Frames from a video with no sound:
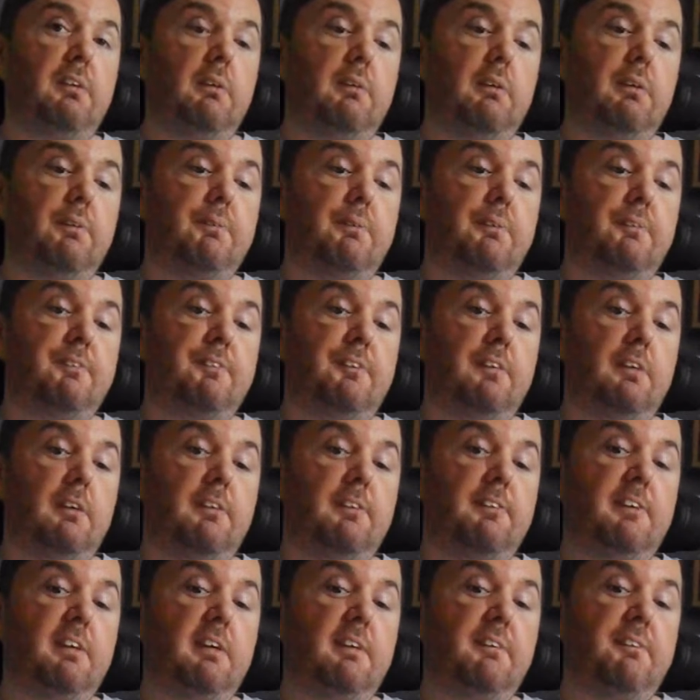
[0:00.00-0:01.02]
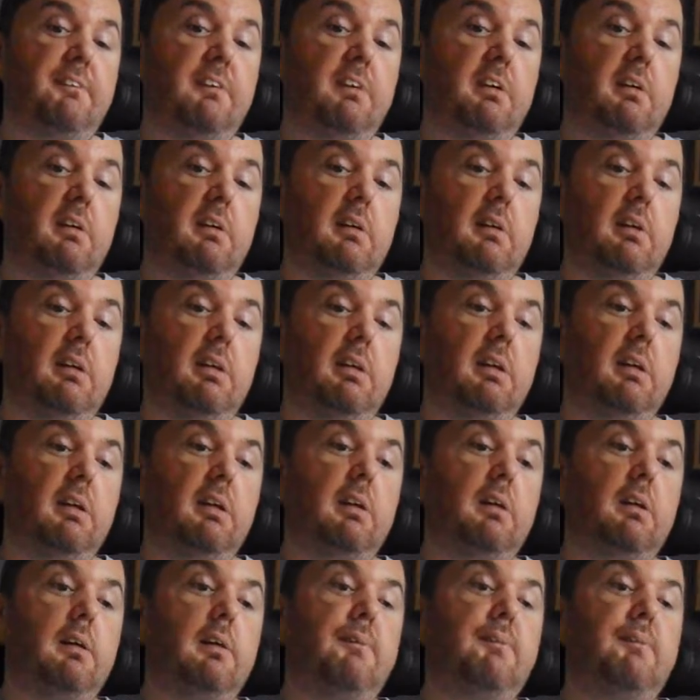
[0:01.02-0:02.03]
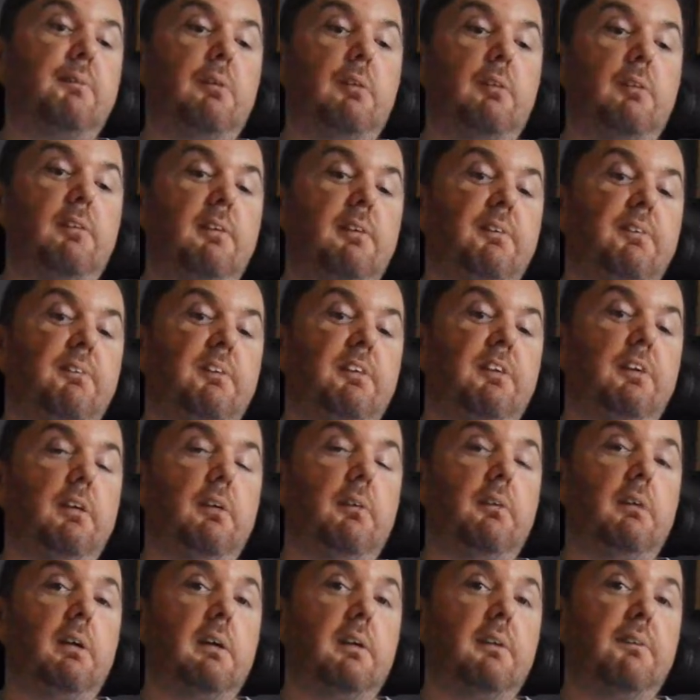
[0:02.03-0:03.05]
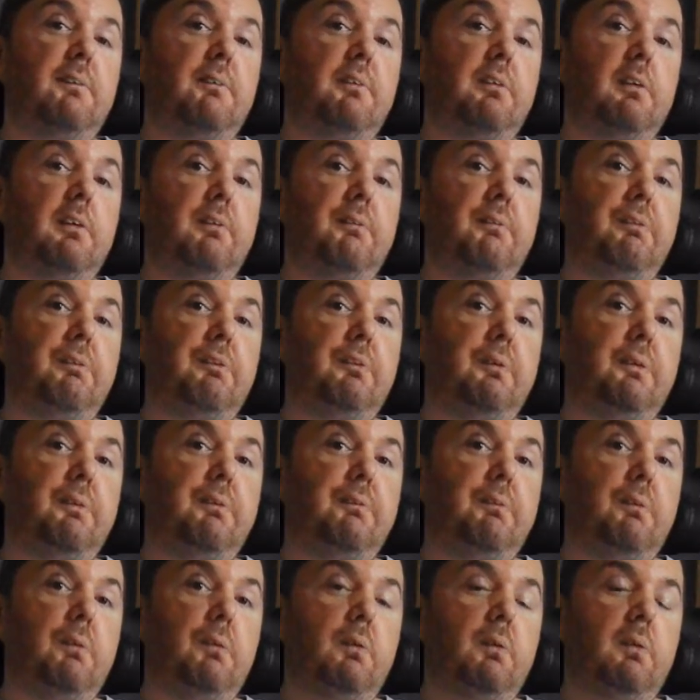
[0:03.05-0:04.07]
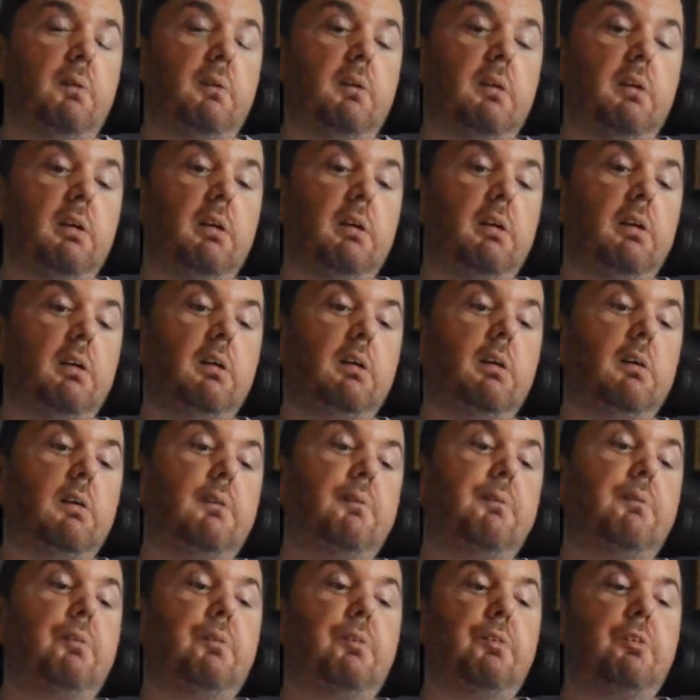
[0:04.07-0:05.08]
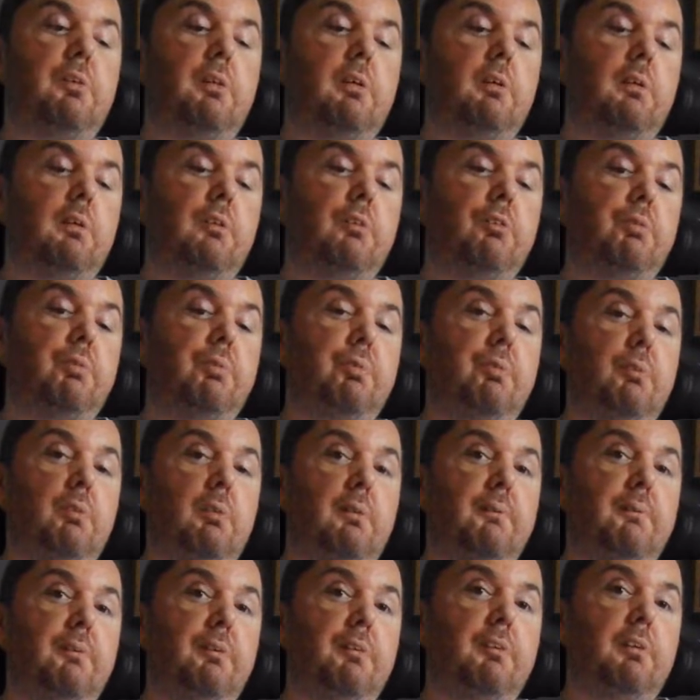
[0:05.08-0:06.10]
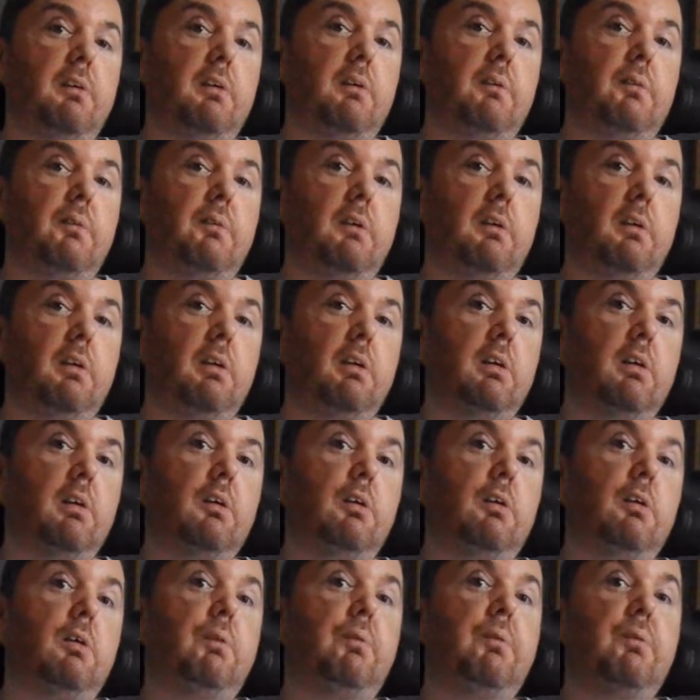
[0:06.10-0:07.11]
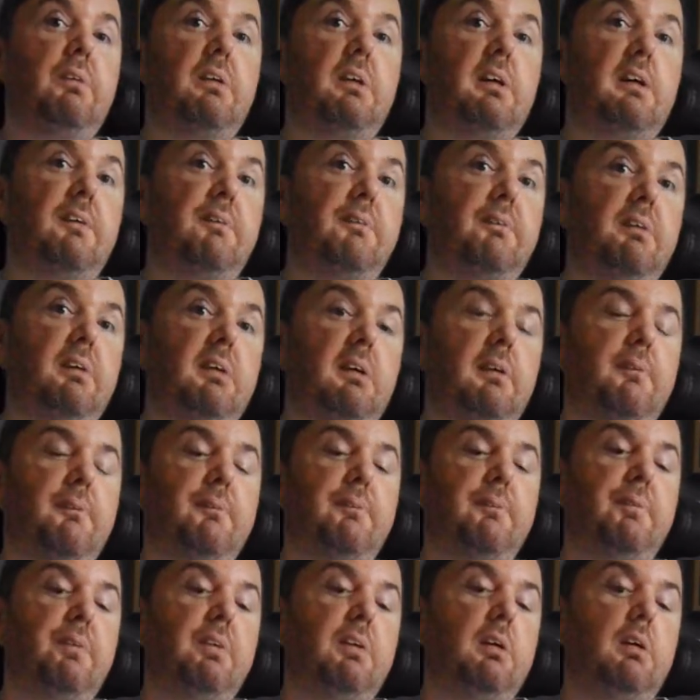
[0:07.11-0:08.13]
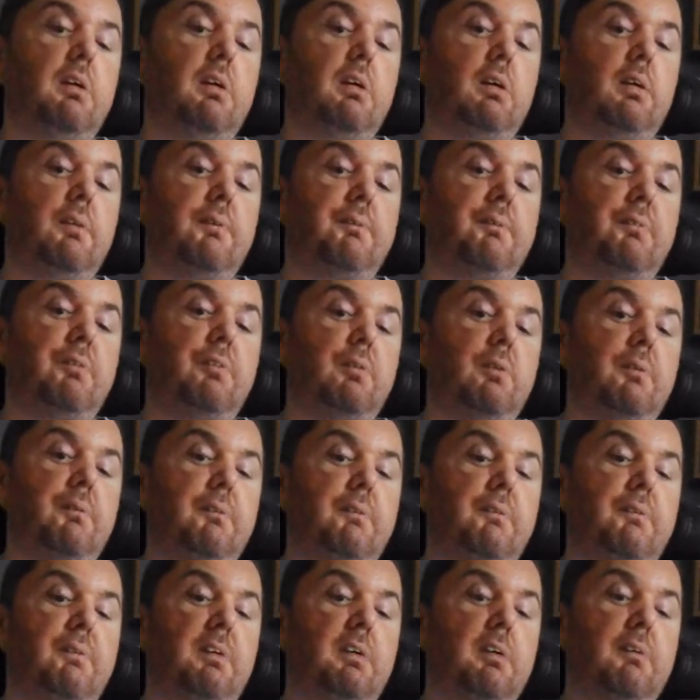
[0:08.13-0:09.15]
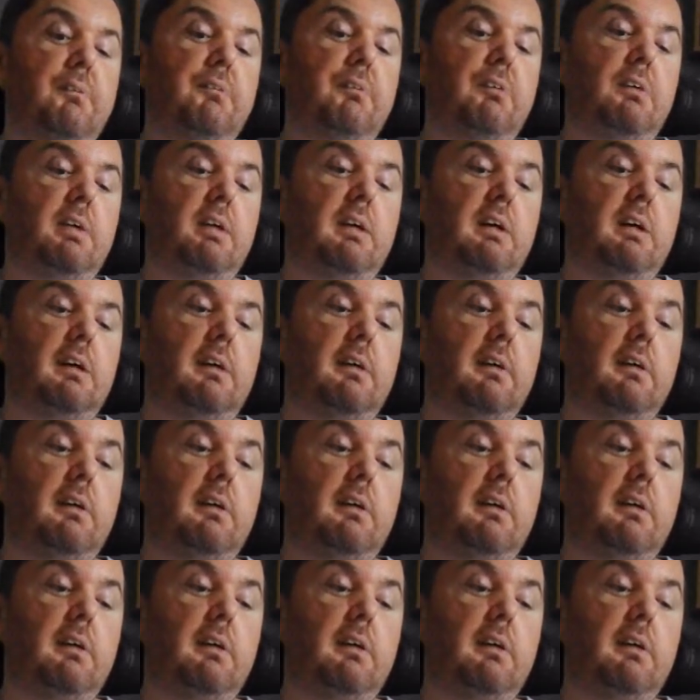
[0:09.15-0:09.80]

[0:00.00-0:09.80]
It's my first ever unboxing video. I am going to be doing more. I'm also a subscriber to Loot Anime, so I will be covering that.